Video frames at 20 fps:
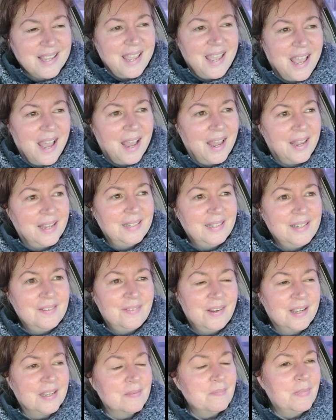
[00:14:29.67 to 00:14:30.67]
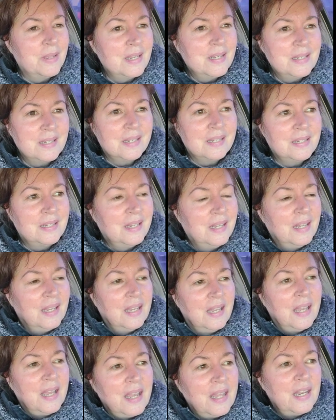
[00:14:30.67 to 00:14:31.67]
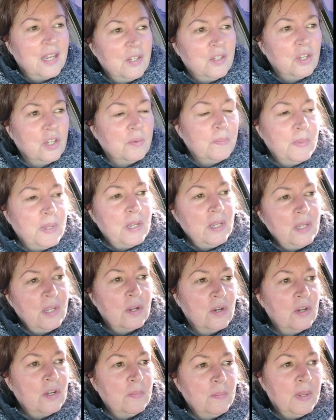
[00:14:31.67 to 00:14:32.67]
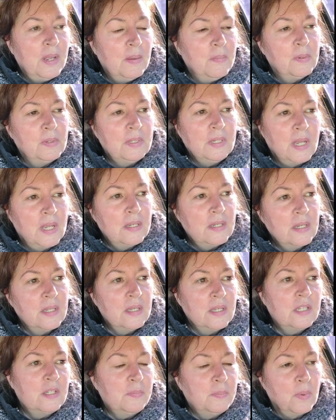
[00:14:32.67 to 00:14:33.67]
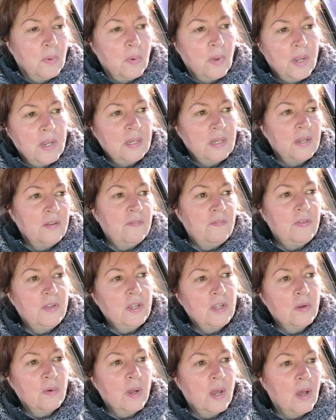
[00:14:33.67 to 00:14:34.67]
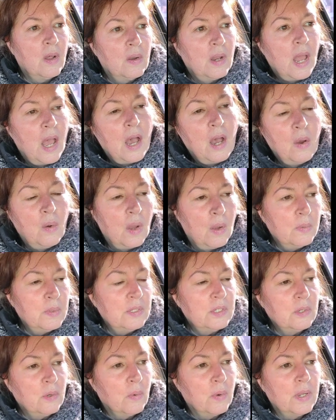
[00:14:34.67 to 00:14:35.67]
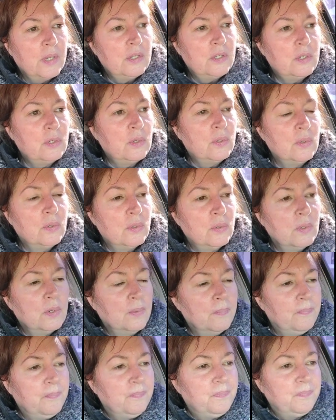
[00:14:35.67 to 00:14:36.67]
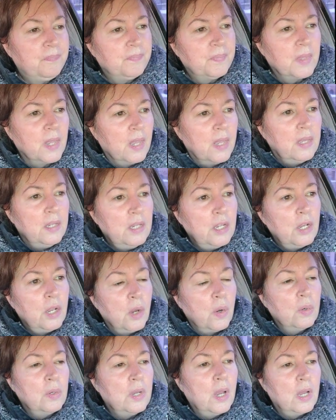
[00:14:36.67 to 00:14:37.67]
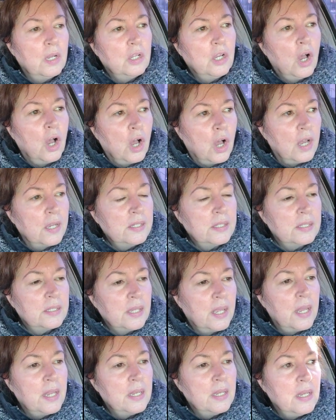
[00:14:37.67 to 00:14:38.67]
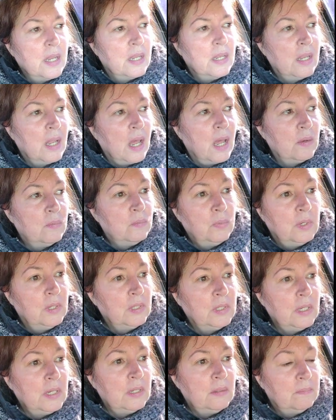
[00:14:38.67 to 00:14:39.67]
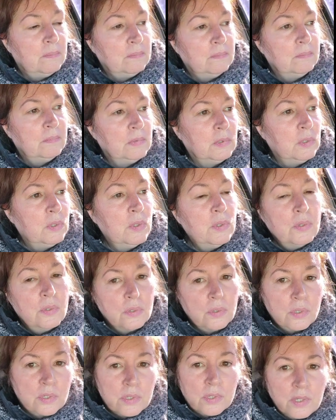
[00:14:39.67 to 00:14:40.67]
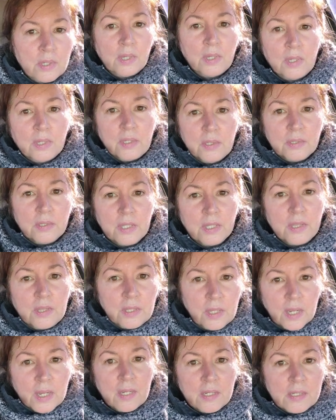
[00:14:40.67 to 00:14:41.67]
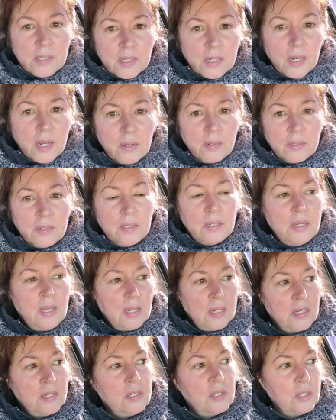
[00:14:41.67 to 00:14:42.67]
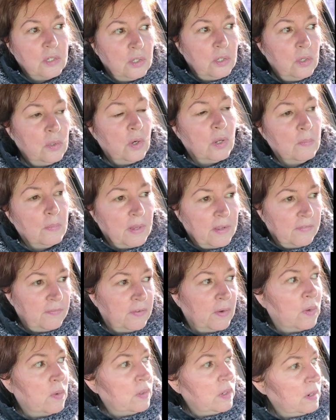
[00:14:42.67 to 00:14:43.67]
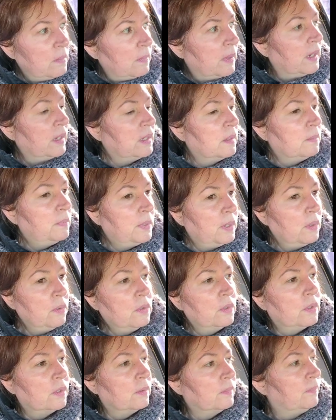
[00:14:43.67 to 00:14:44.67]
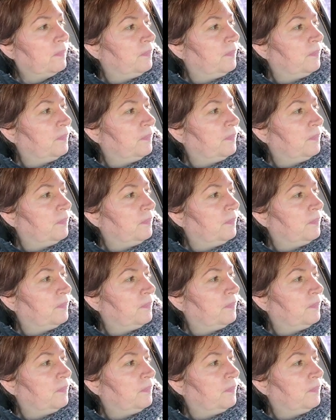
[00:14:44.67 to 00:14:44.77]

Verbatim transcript: I highly recommend it. And it took me a year to be able to get to this point and figure out how I was going to, you know, cut costs and not really lose the things that I needed to do on my phone and my computer.